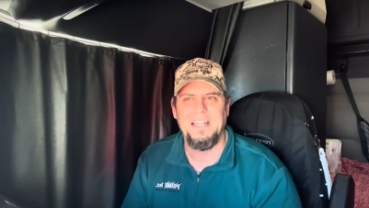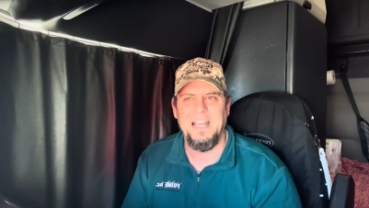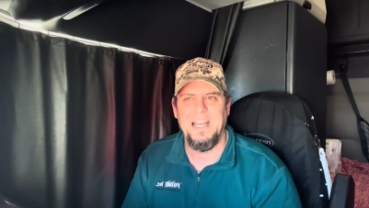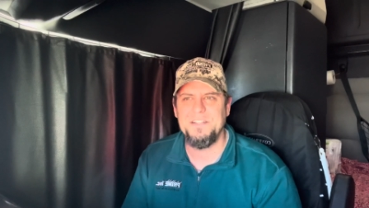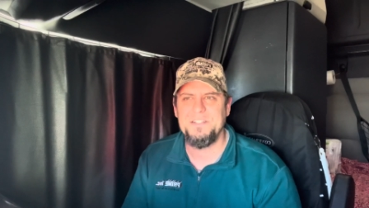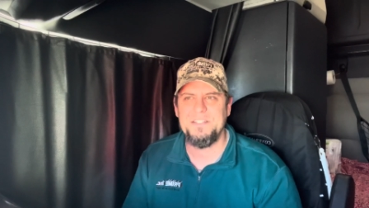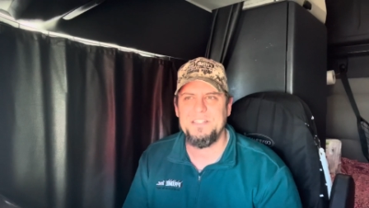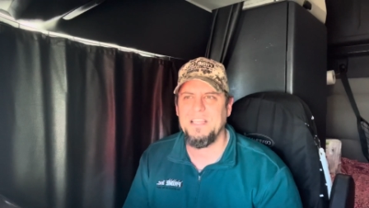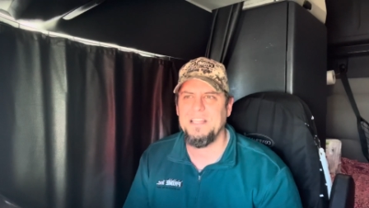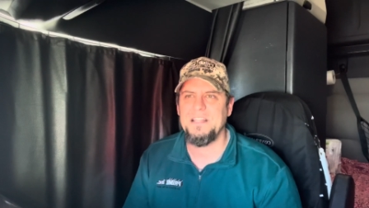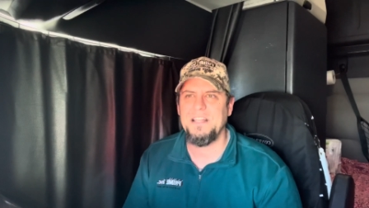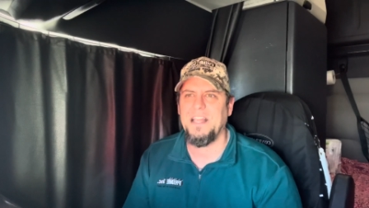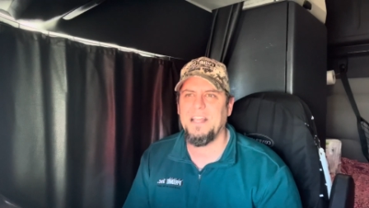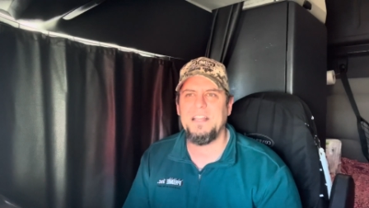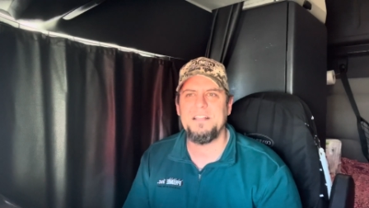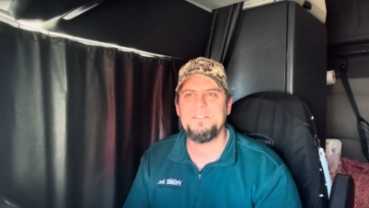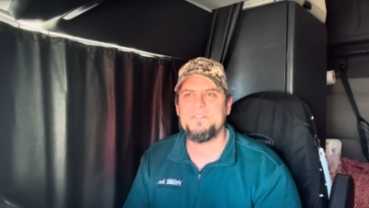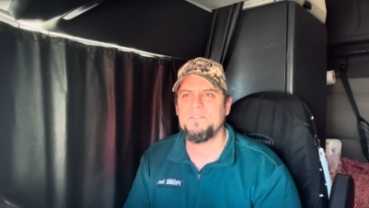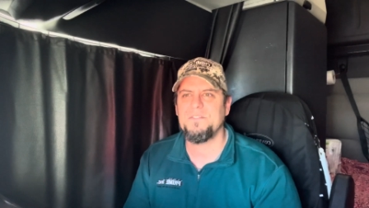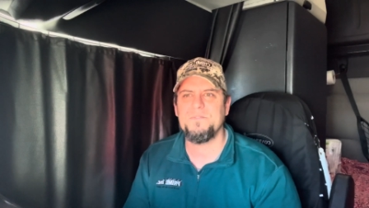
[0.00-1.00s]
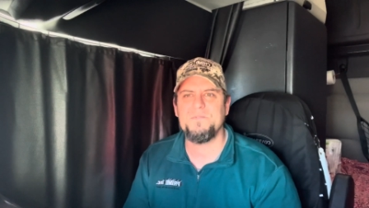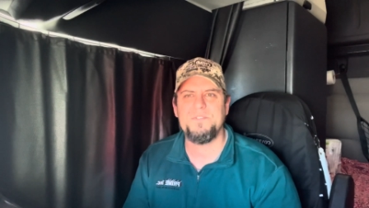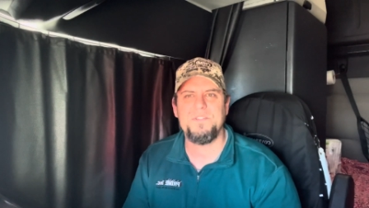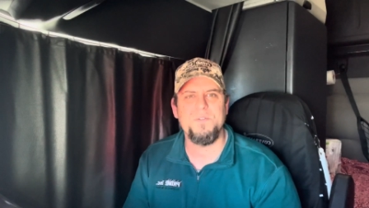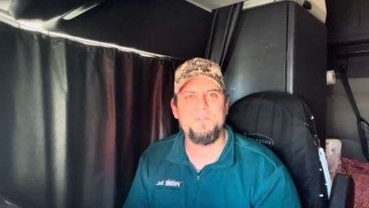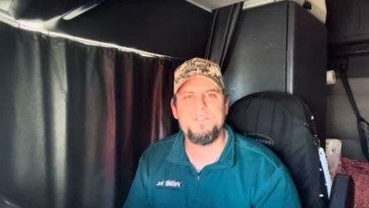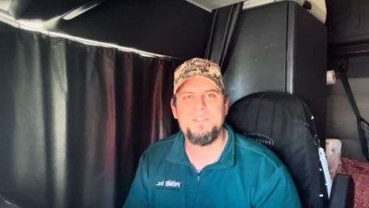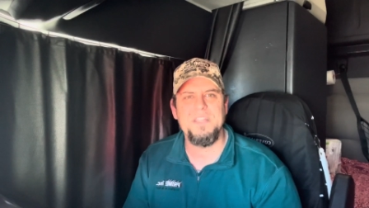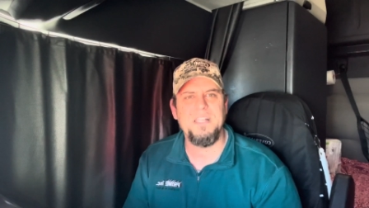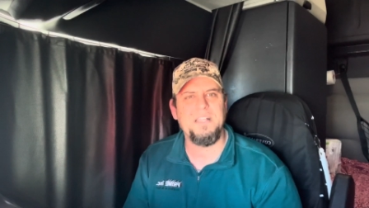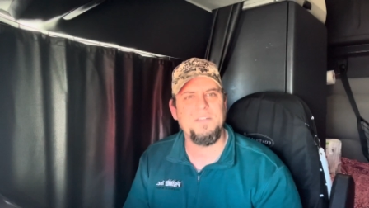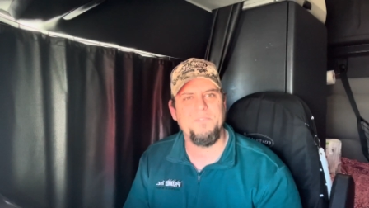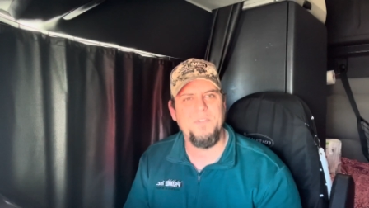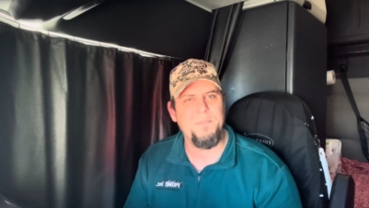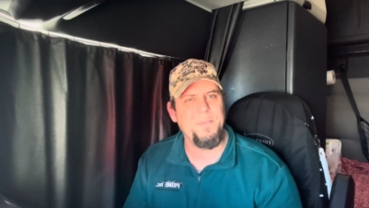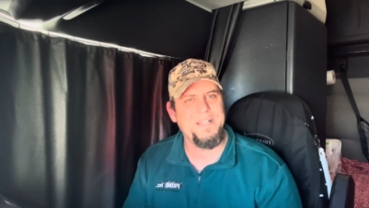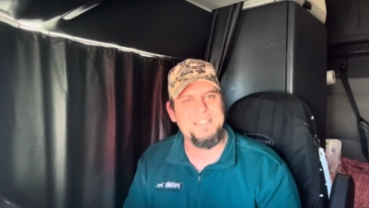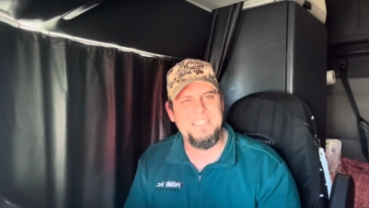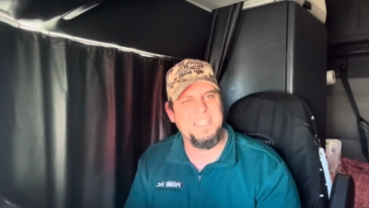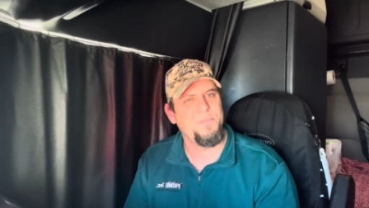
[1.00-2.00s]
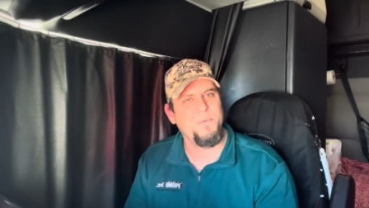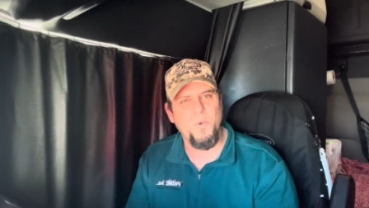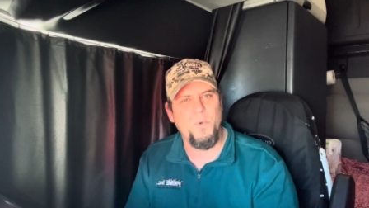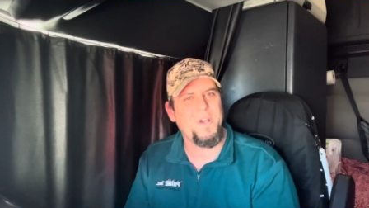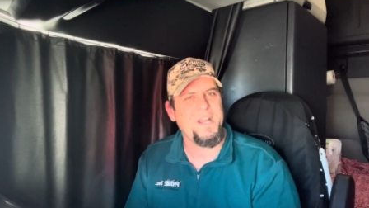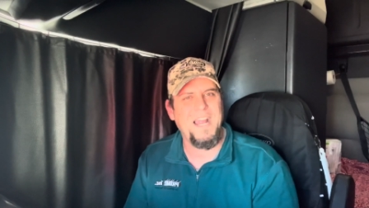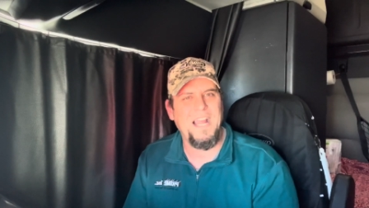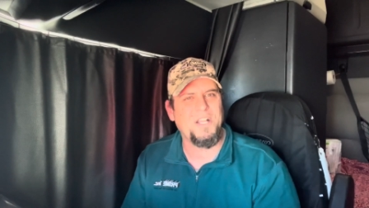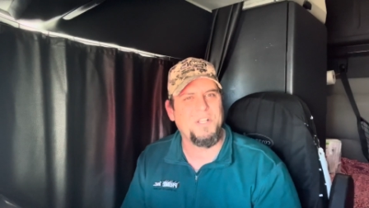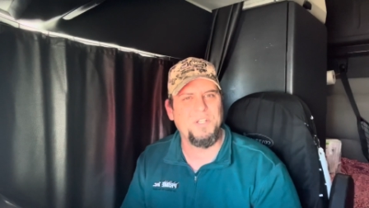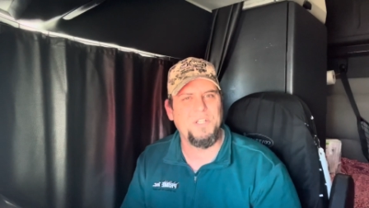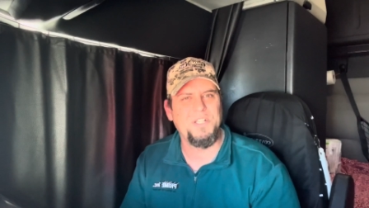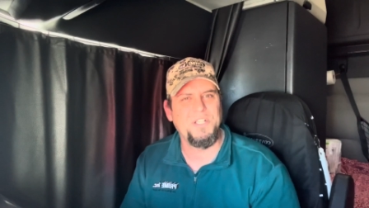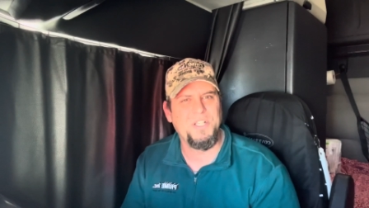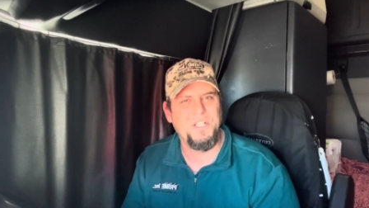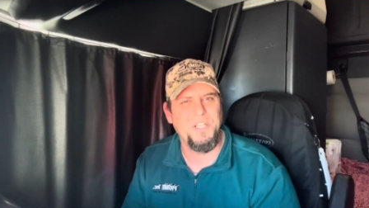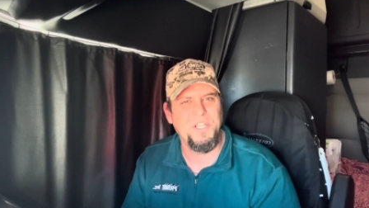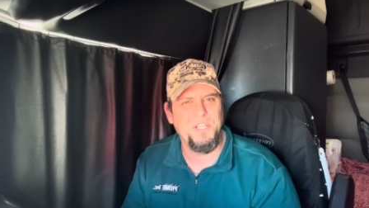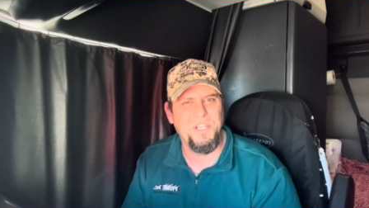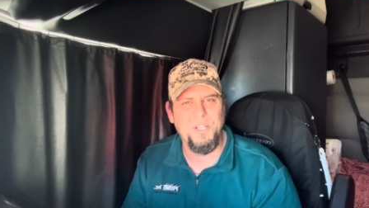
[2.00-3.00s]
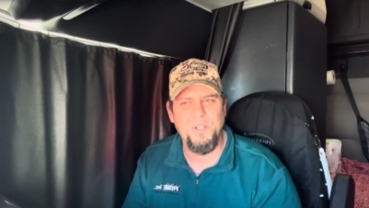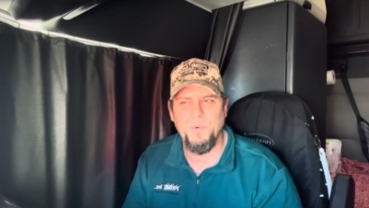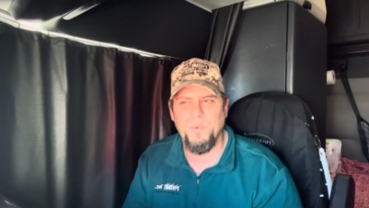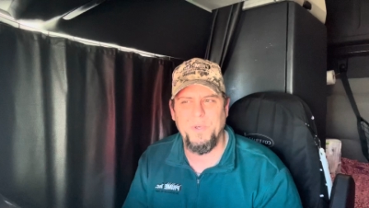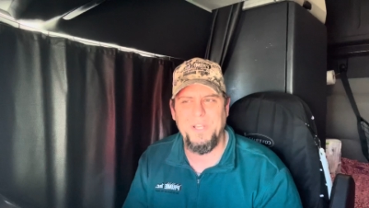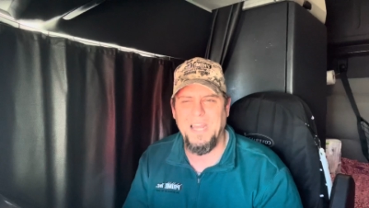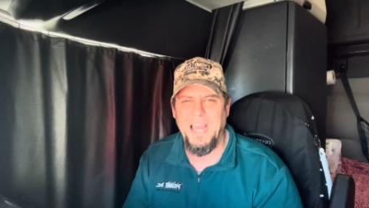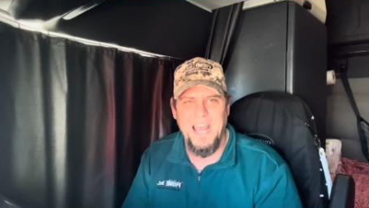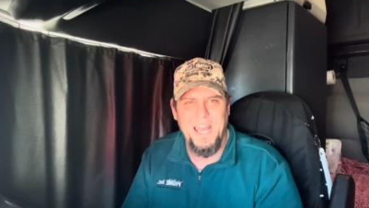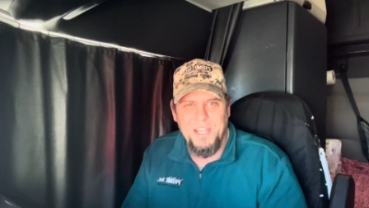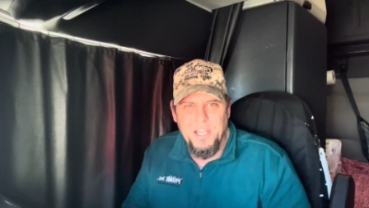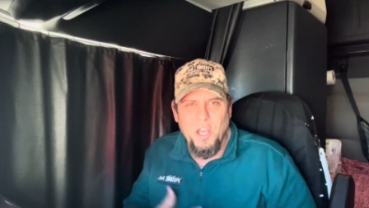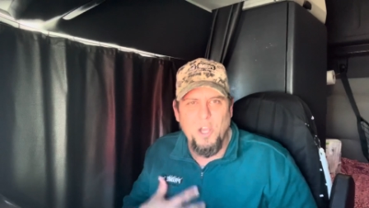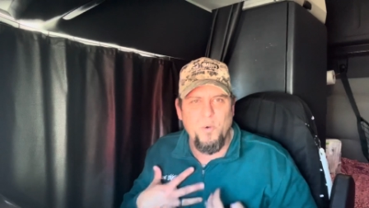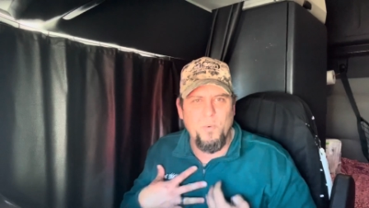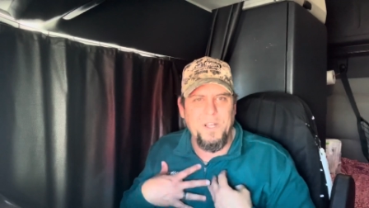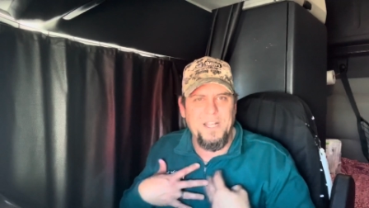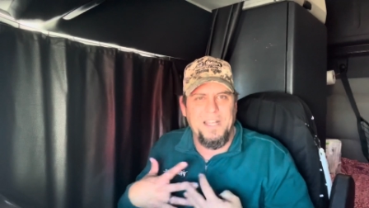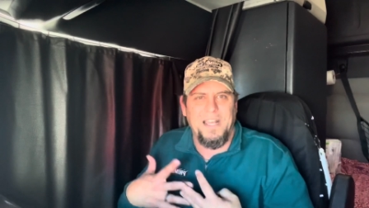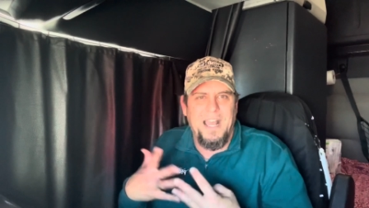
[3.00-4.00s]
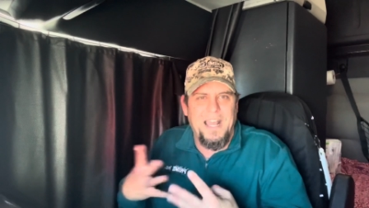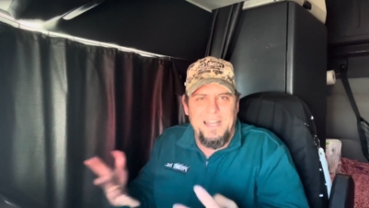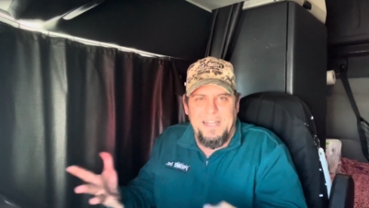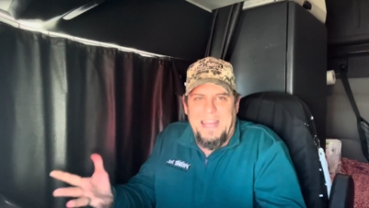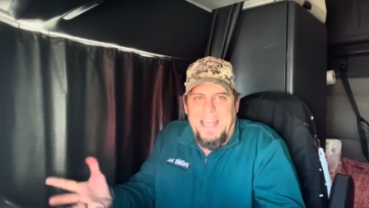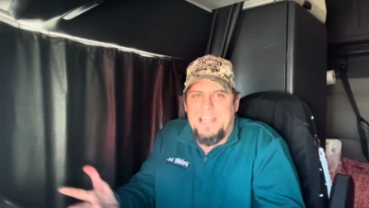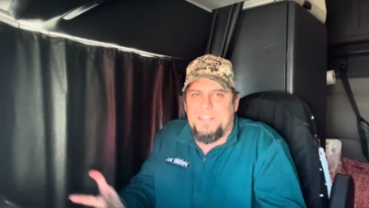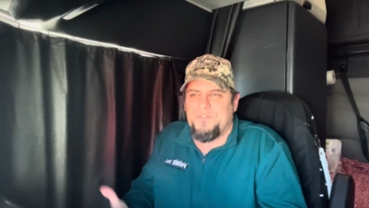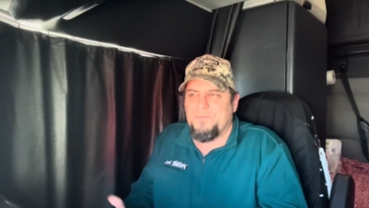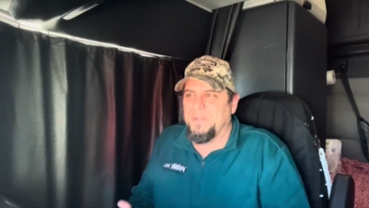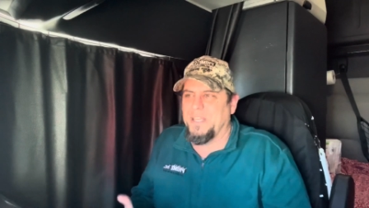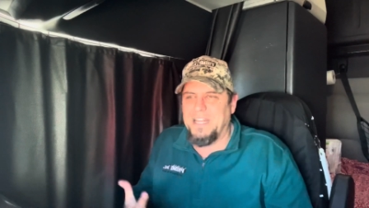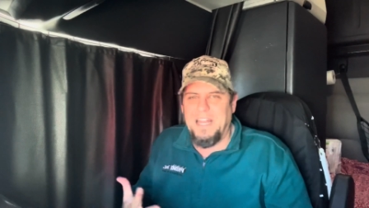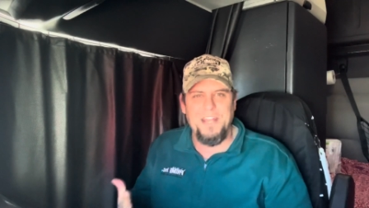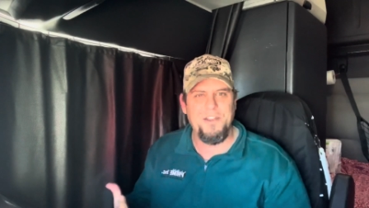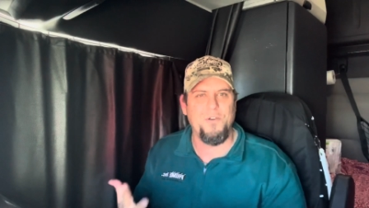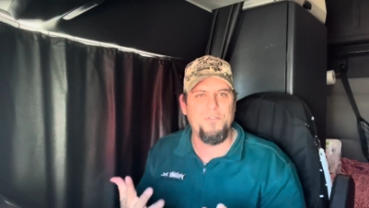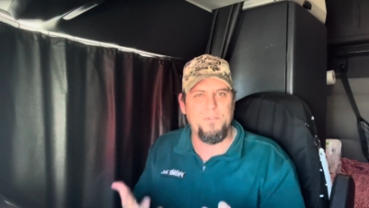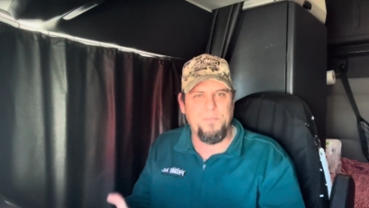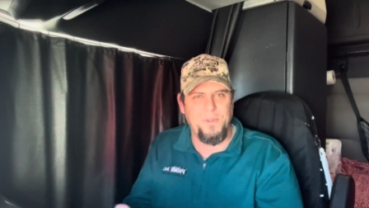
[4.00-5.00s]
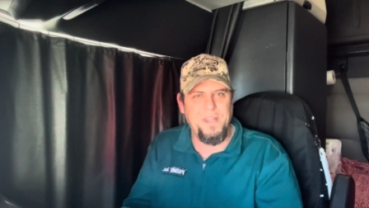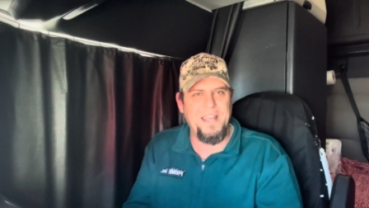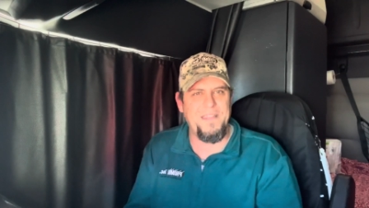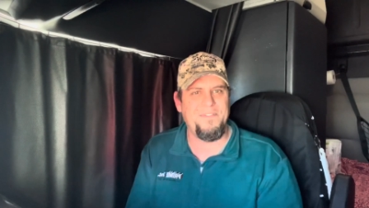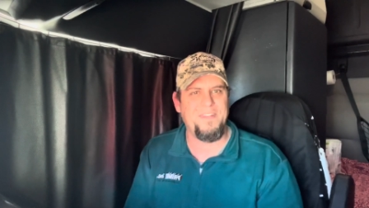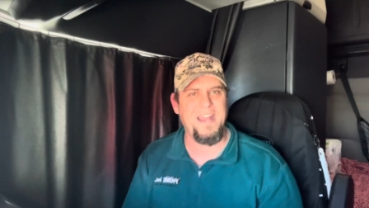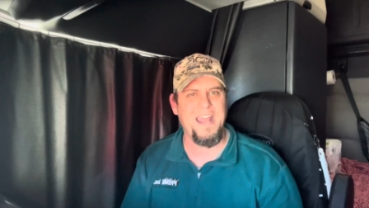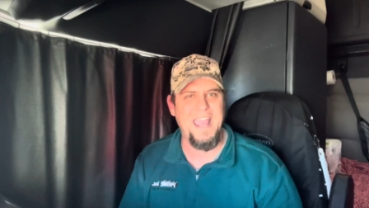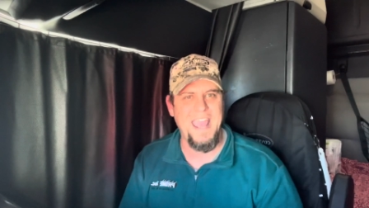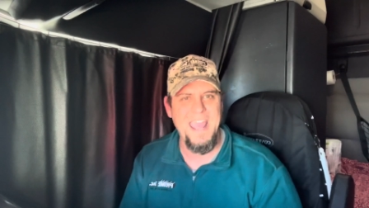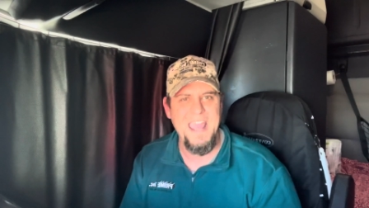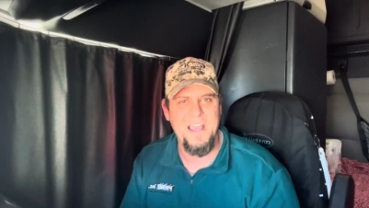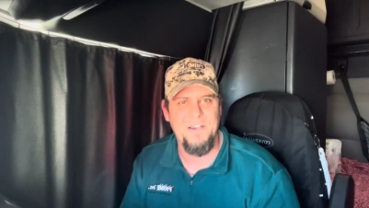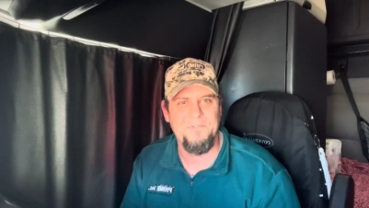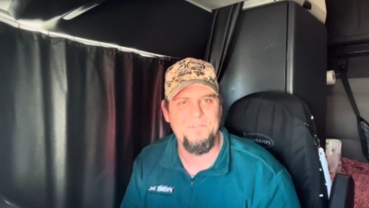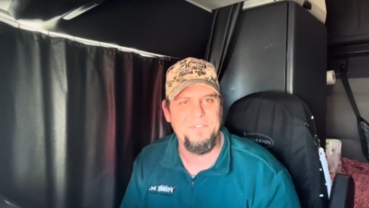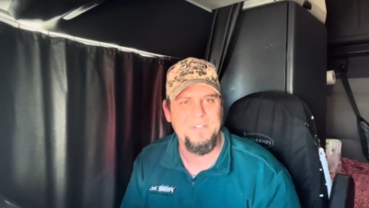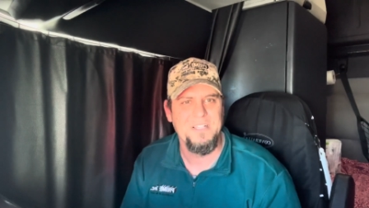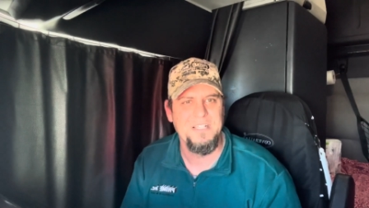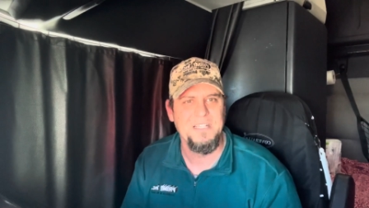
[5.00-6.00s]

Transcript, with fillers: I just got I got so so sick of everybody telling me what I could and couldn't do when I know what God has for me and I know the plan that I have.